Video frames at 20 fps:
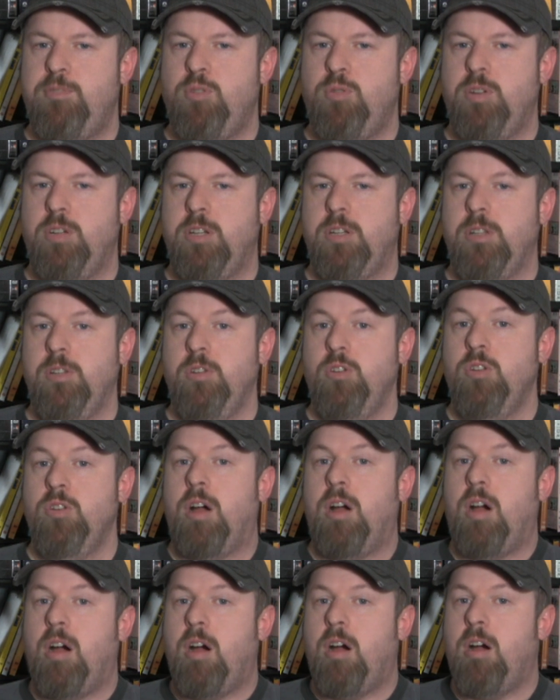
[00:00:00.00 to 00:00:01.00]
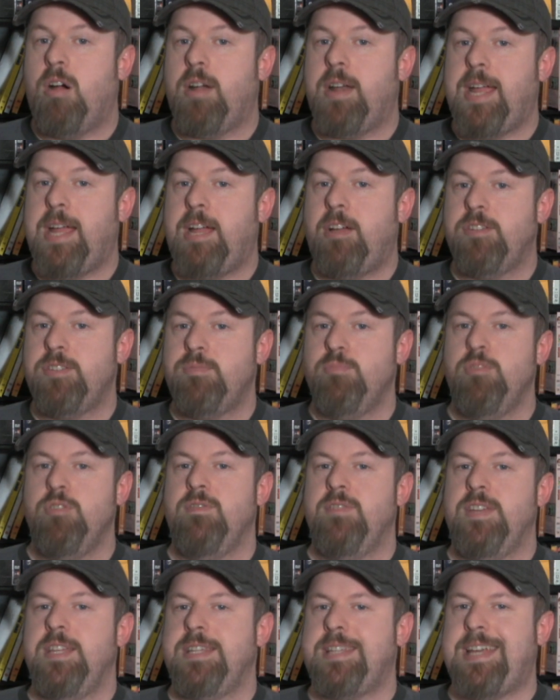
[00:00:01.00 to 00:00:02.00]
to include art house
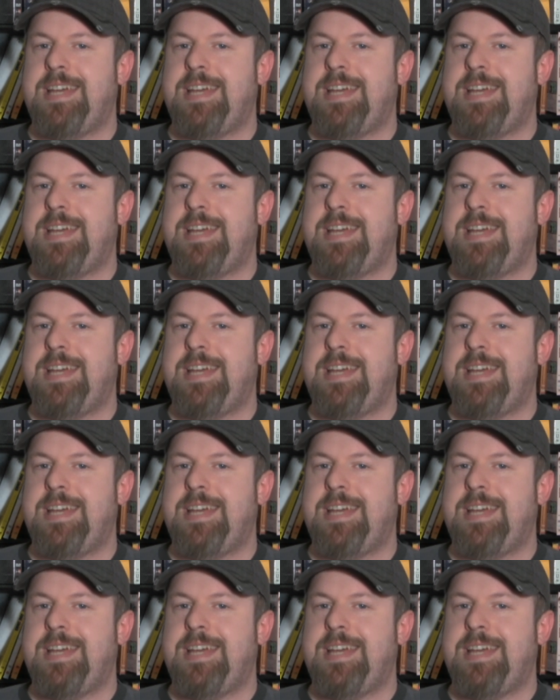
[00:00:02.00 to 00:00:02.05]
movies.